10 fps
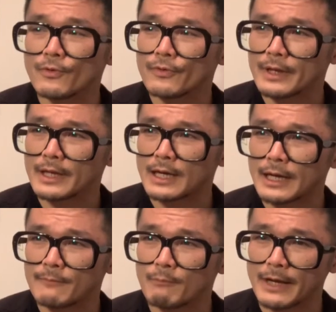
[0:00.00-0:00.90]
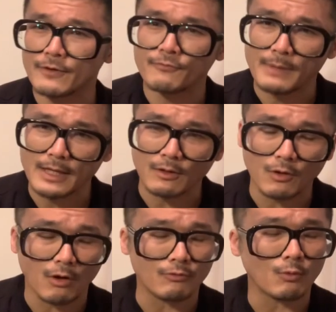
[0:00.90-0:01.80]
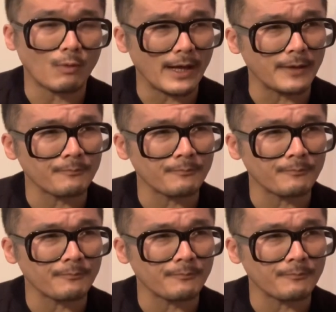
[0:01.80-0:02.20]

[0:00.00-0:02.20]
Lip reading: that I might have made along the way.